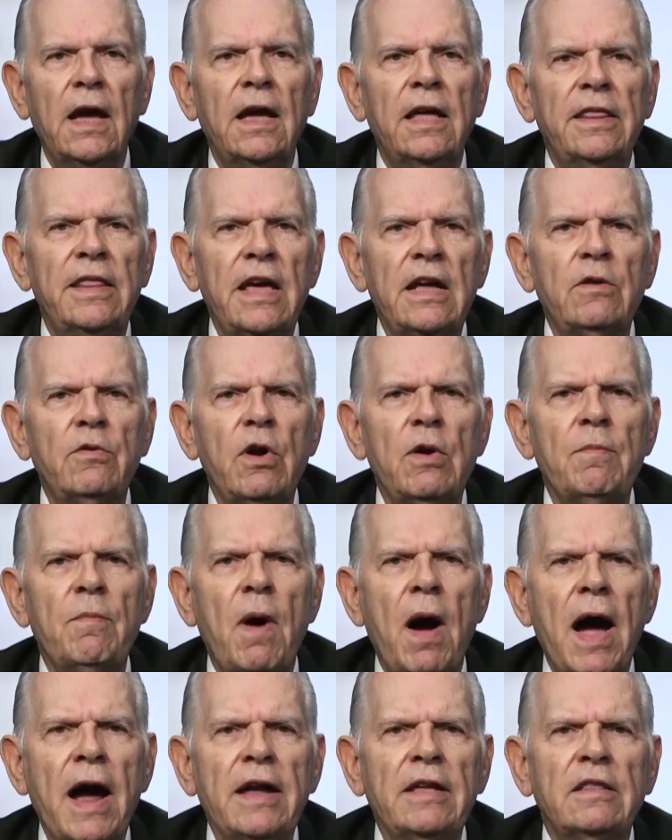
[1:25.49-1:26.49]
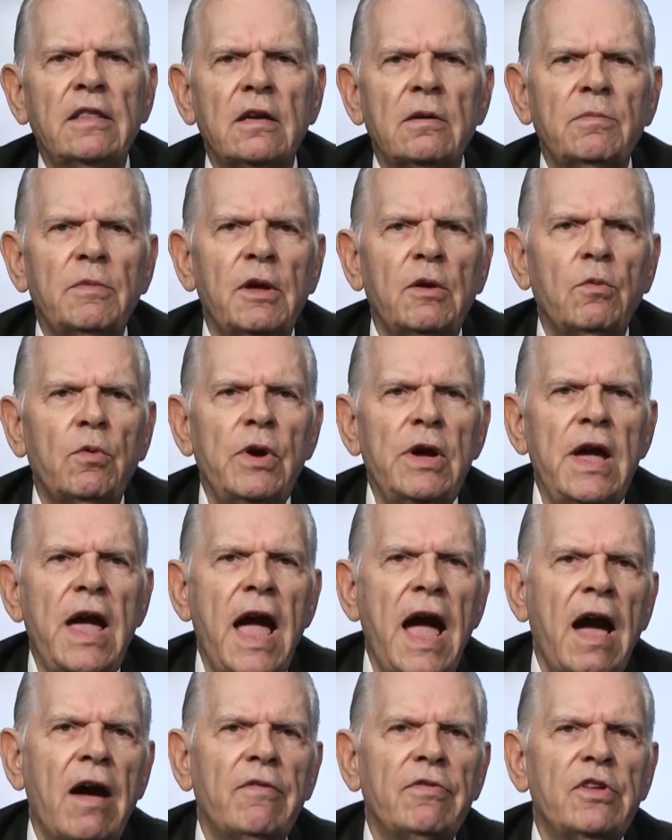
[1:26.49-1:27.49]
Then remind them that we
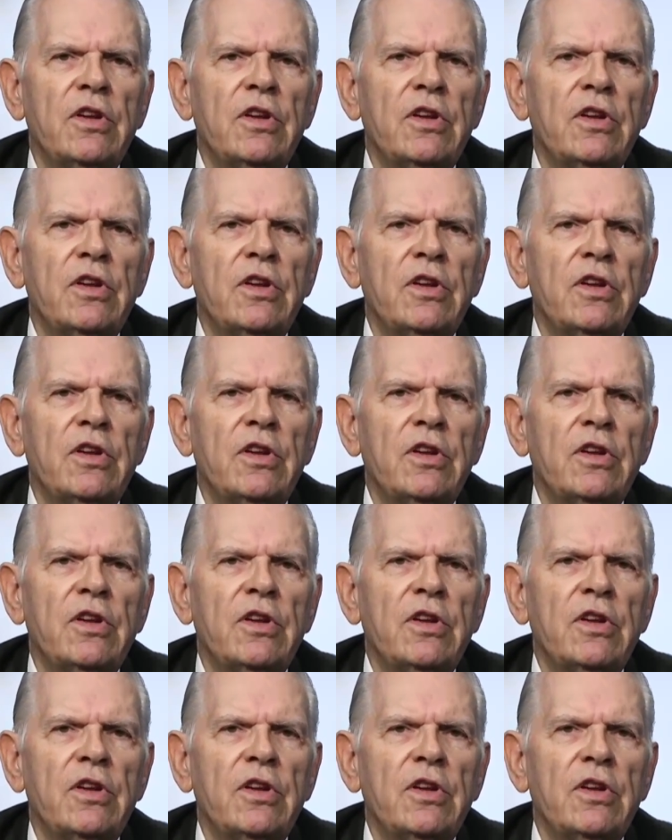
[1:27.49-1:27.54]
have the